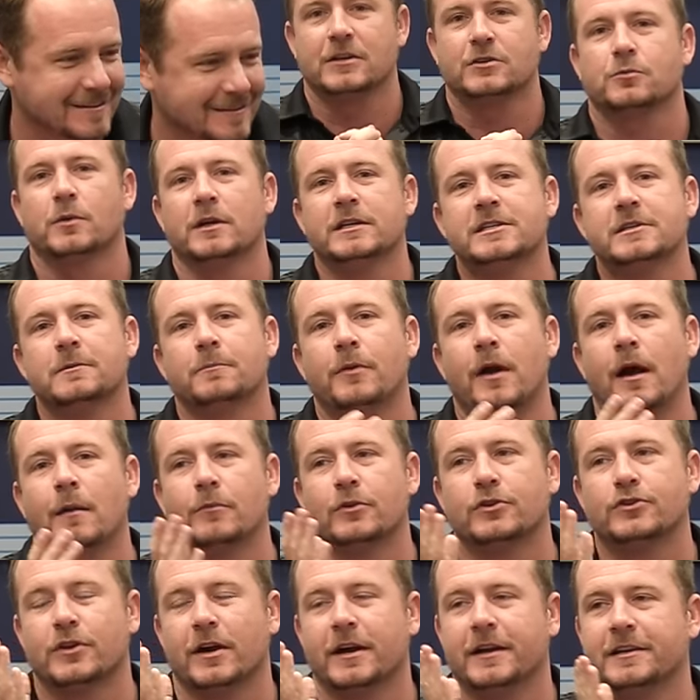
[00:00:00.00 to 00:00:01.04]
Because what's the problem
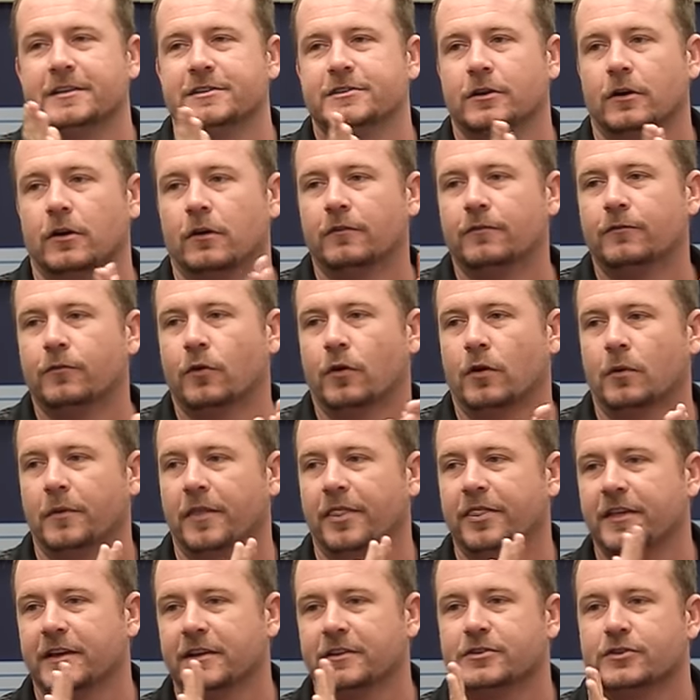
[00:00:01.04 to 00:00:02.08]
we're trying to solve for
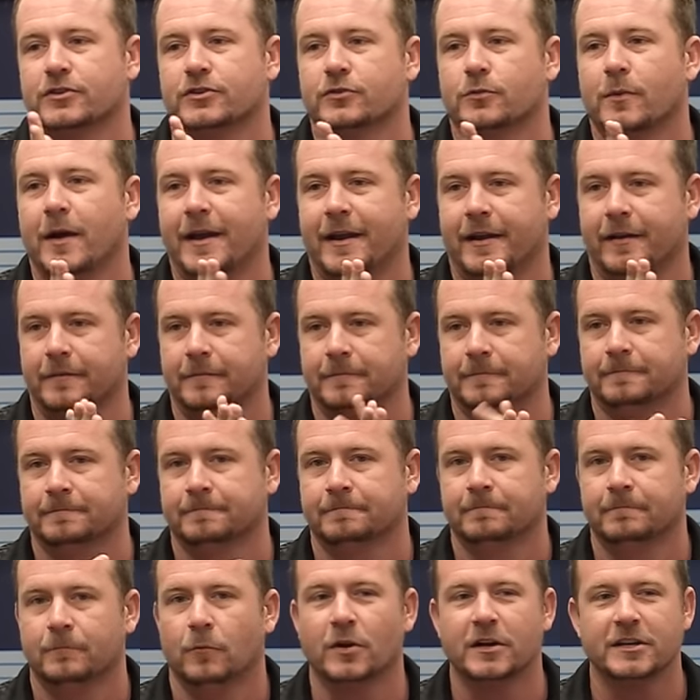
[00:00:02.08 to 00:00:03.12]
when things are sweating?
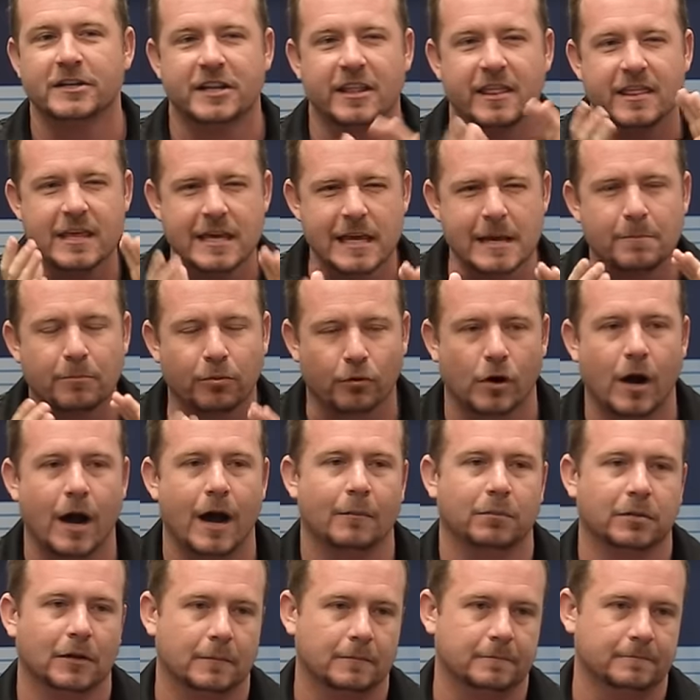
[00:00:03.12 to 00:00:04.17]
What is the
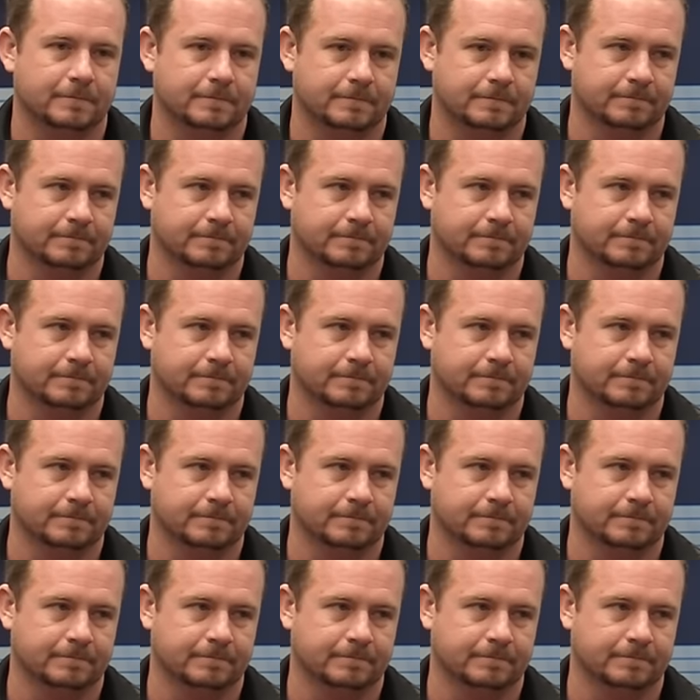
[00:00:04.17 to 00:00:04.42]
problem?